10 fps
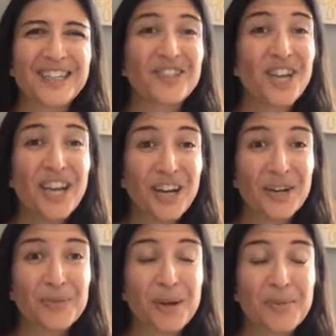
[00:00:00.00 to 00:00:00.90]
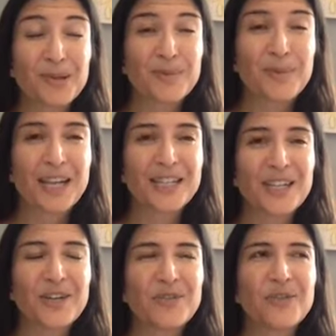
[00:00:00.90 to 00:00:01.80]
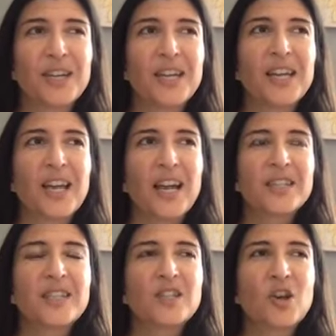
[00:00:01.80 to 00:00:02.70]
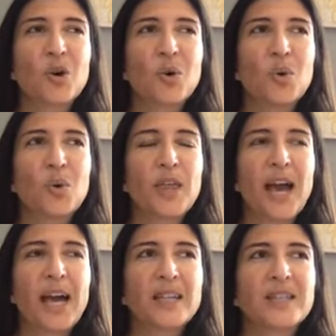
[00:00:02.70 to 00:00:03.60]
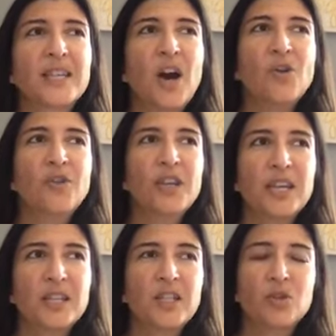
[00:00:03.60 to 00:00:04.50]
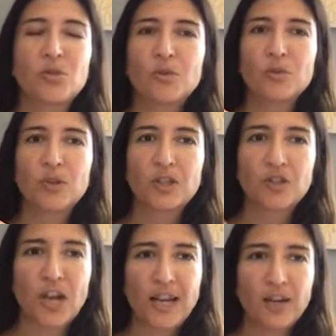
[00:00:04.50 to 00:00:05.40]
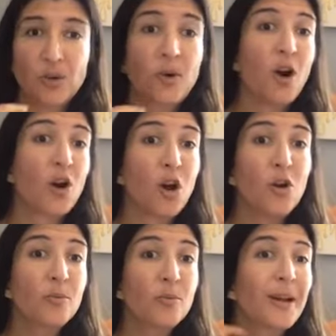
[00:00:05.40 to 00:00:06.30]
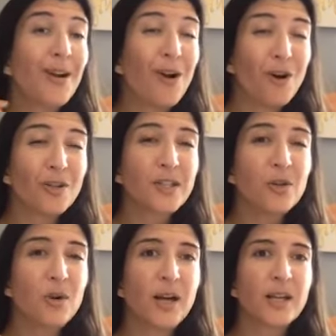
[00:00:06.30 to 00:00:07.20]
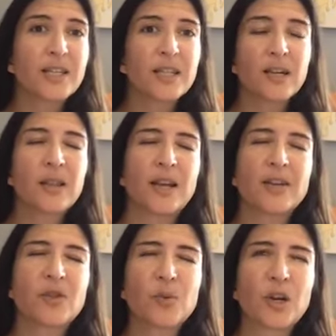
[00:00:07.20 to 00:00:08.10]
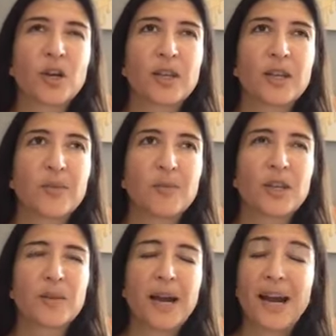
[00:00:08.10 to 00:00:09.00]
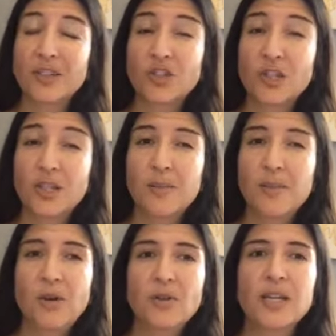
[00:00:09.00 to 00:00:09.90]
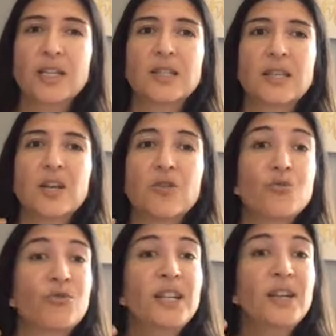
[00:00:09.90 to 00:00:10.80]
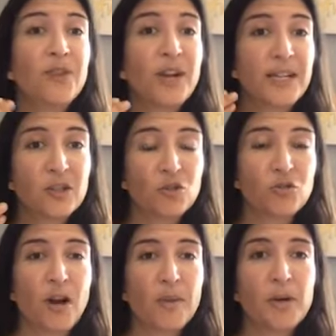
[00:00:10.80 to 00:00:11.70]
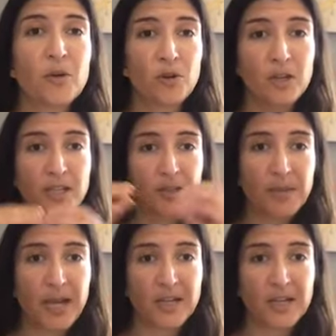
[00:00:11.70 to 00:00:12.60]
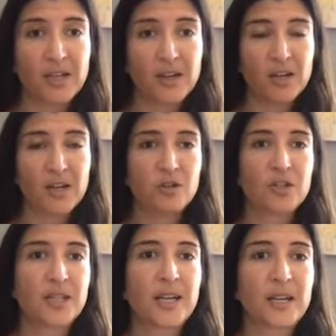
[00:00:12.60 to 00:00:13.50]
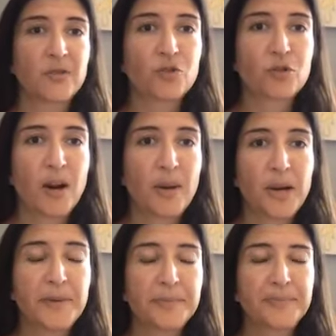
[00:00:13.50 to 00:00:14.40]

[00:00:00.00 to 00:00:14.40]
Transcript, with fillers: share my perspective. And so that delving into the shadow, our own, but also, honestly, a lot of the work that I'm really passionate about is redefining trauma or expanding our understanding of trauma,